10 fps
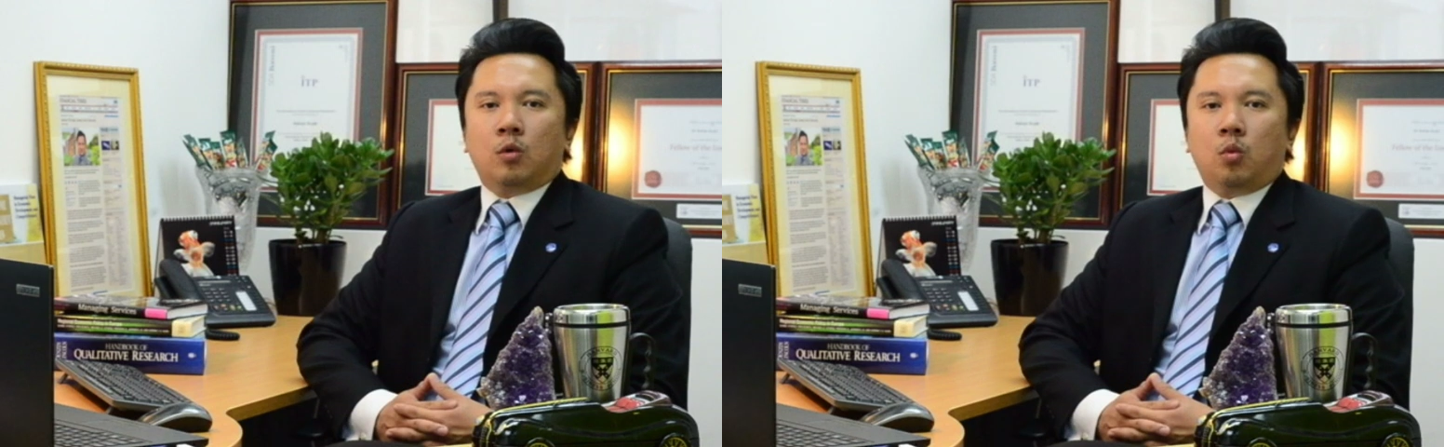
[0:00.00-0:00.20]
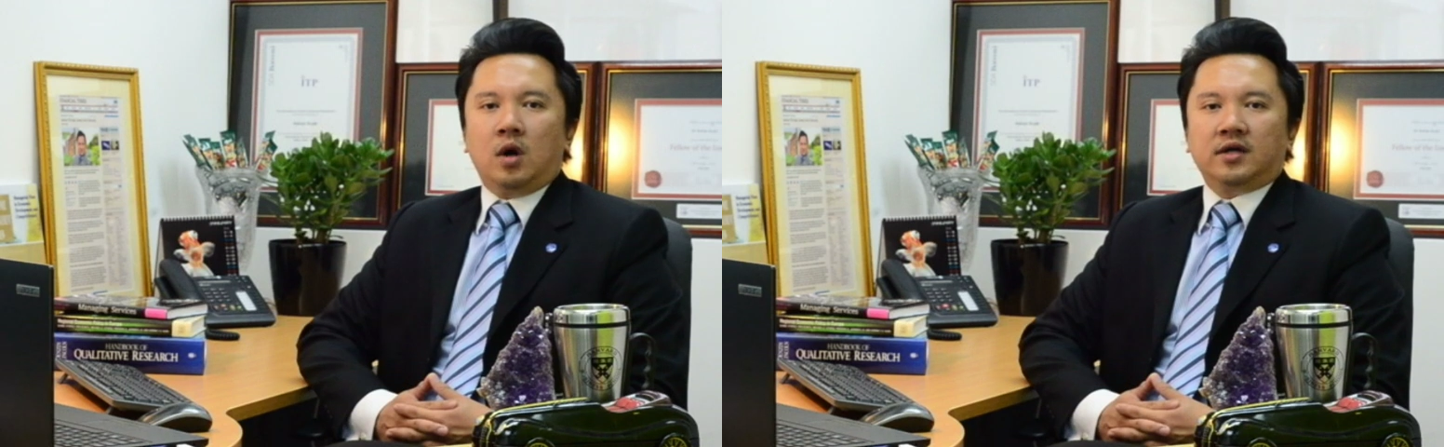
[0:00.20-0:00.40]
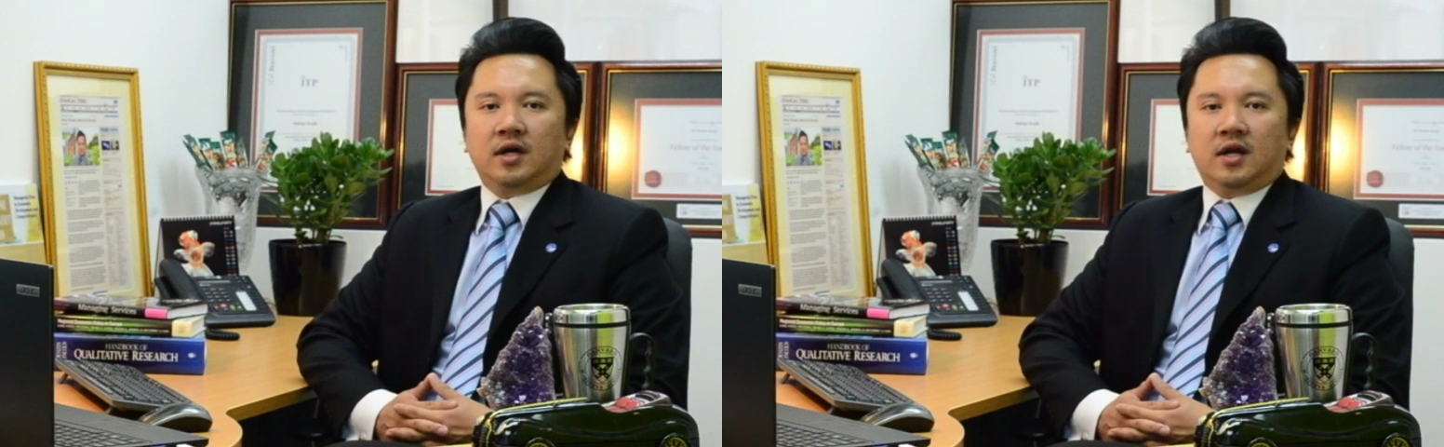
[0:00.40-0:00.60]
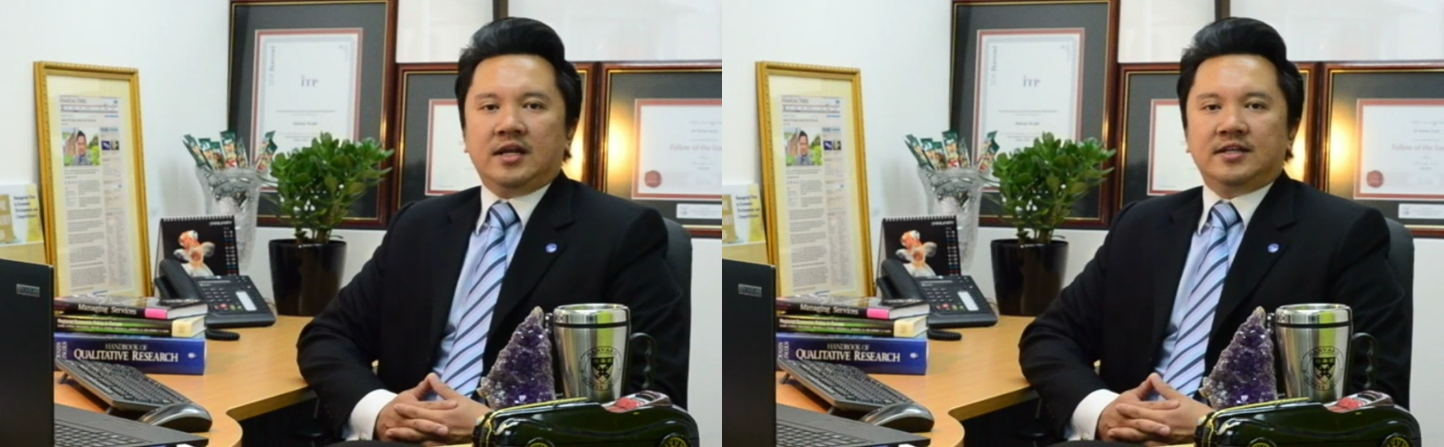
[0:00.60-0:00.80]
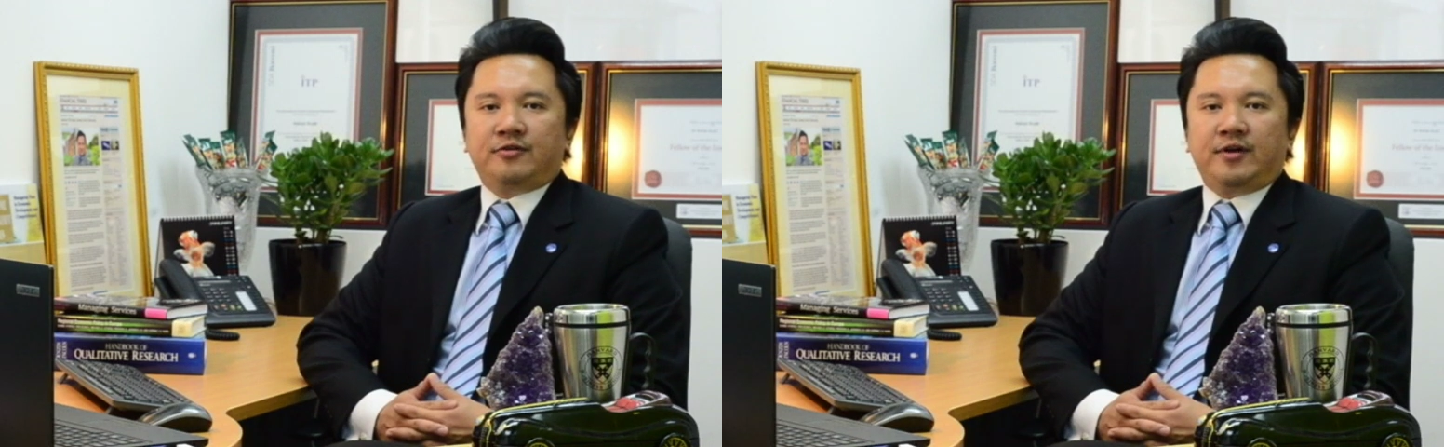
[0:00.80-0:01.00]
work
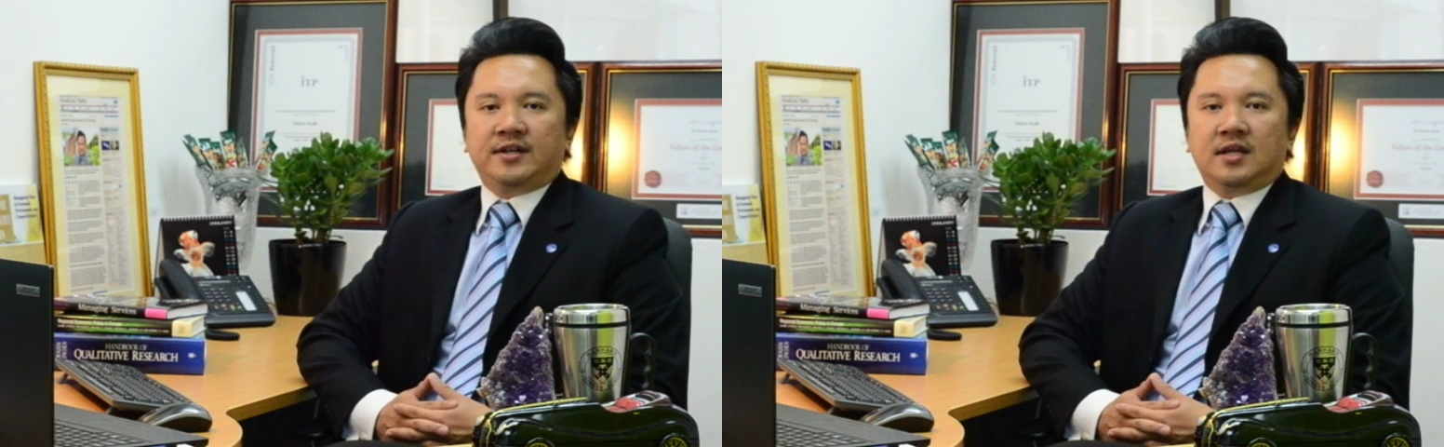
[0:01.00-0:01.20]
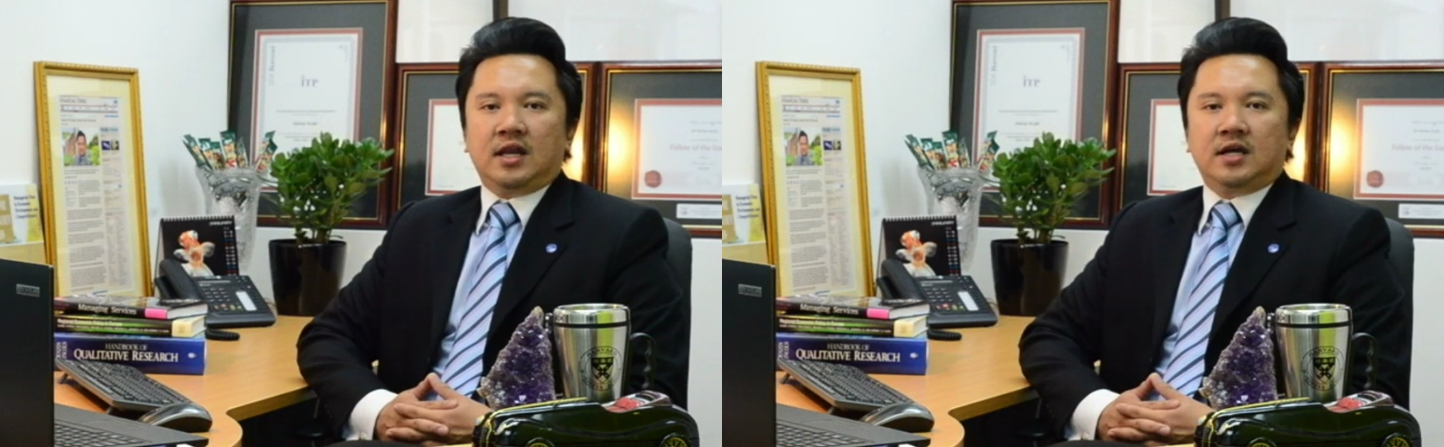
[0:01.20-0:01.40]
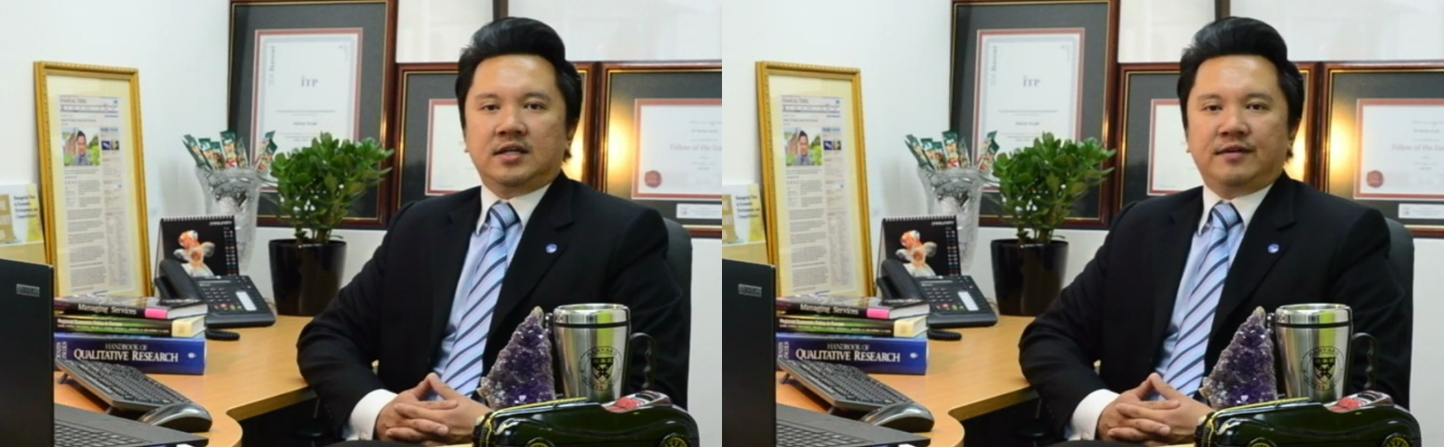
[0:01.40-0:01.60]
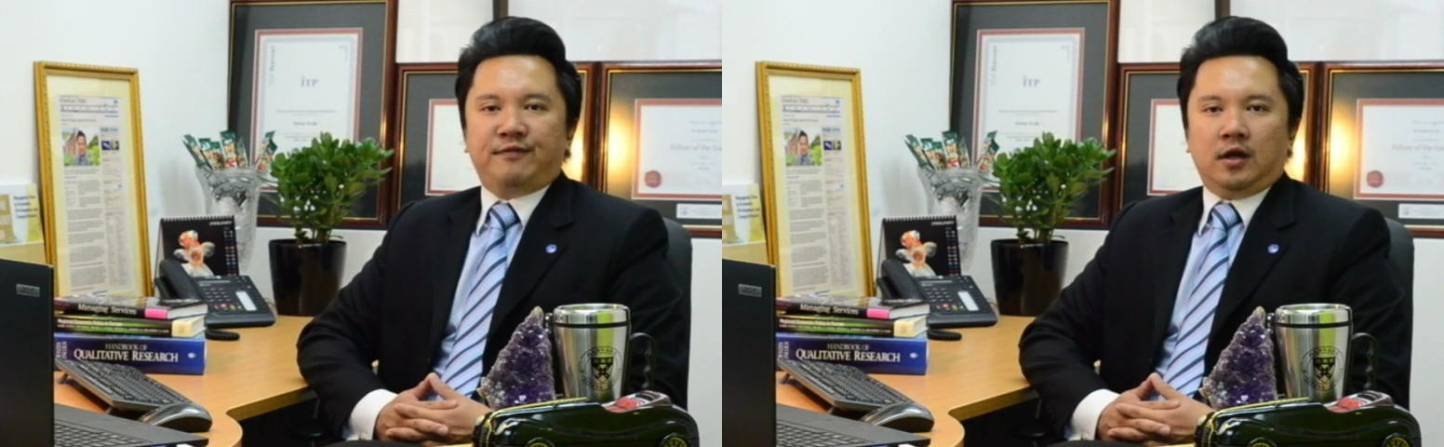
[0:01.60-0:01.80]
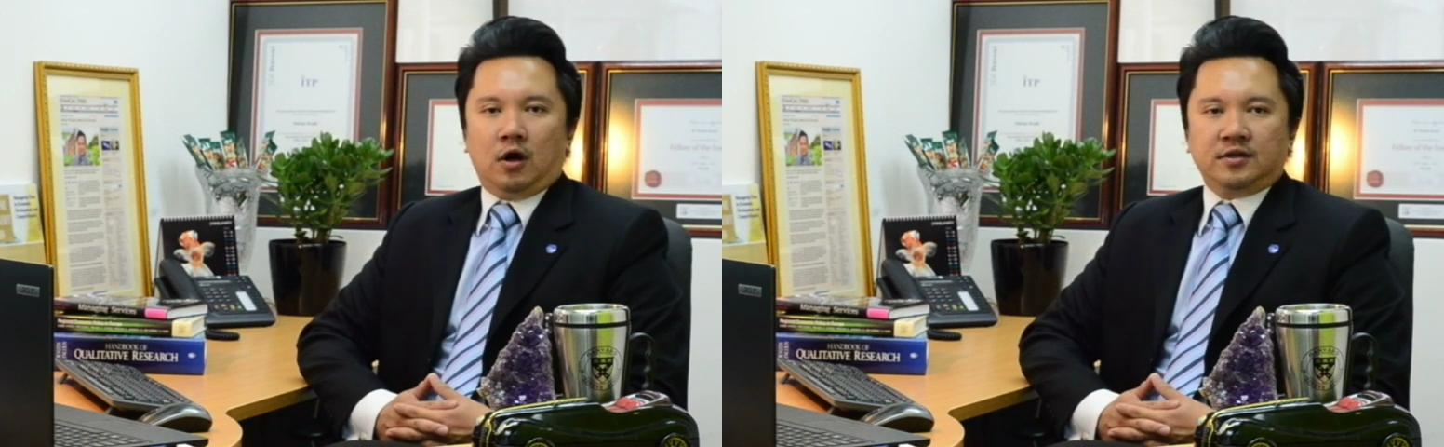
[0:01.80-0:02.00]
integrated learning
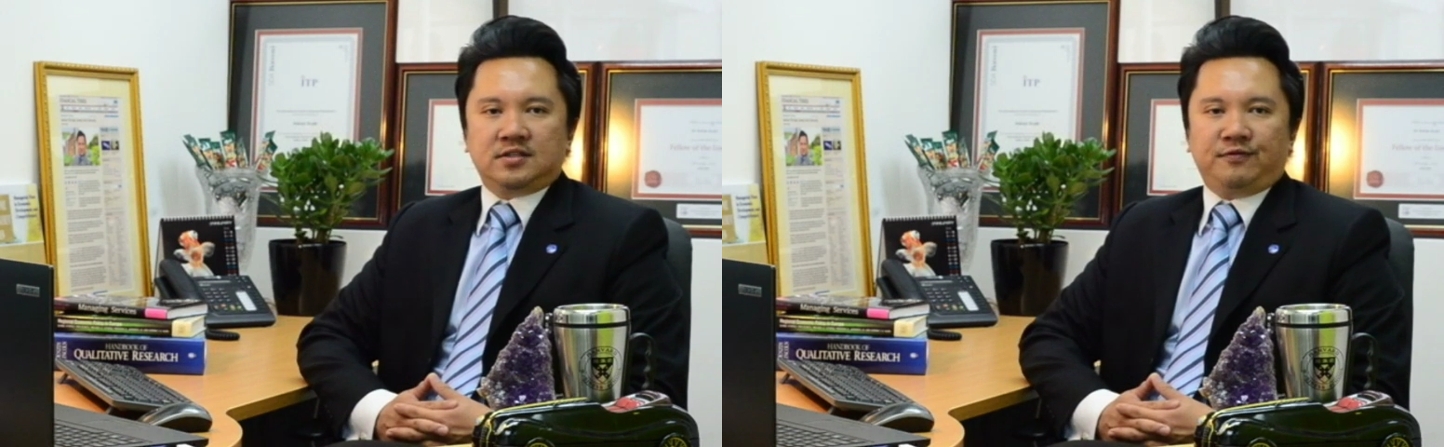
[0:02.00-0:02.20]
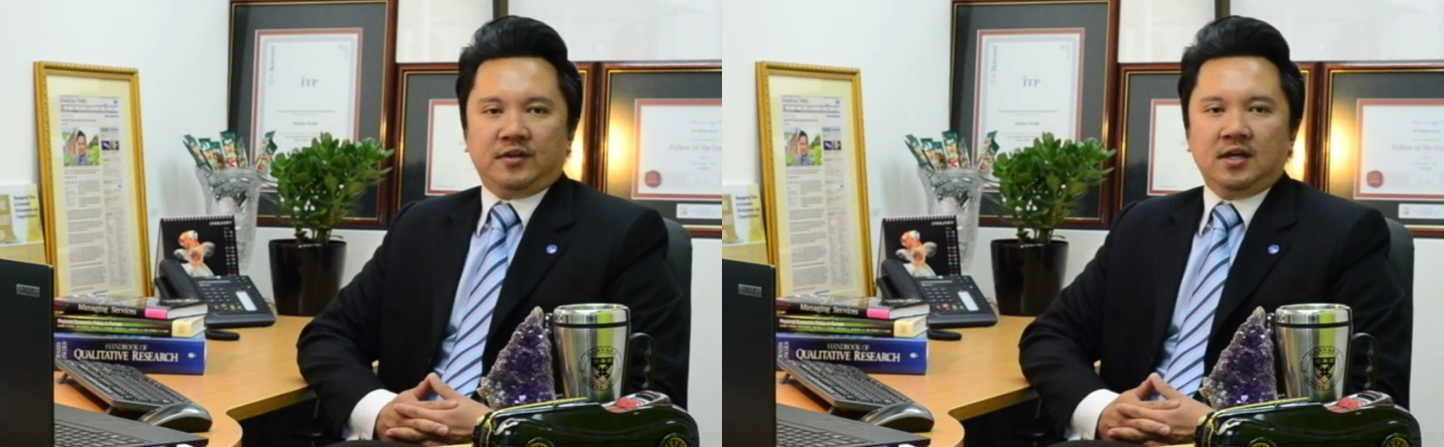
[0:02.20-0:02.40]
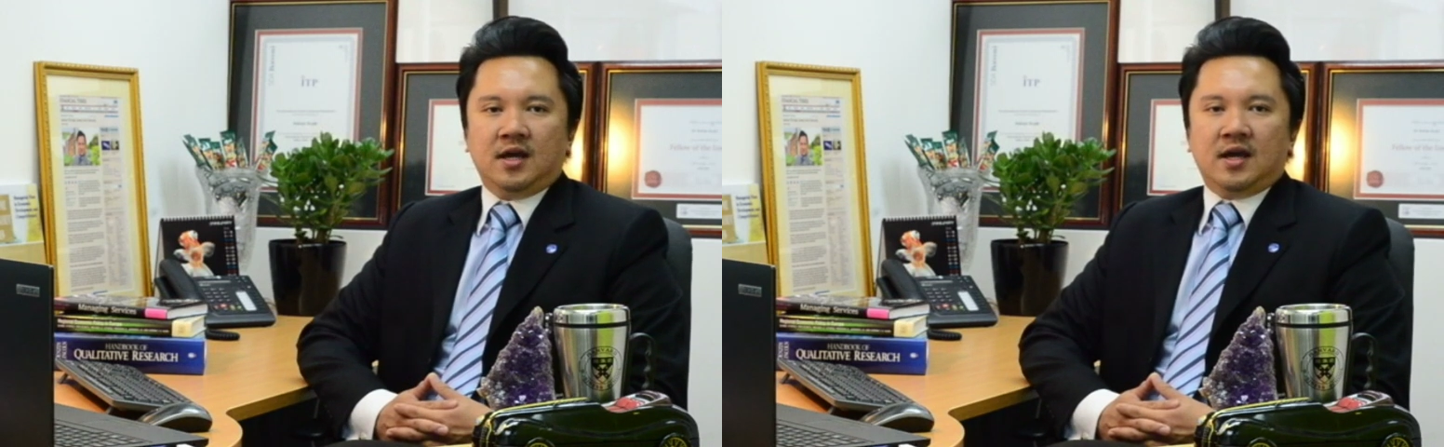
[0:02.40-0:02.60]
philosophy,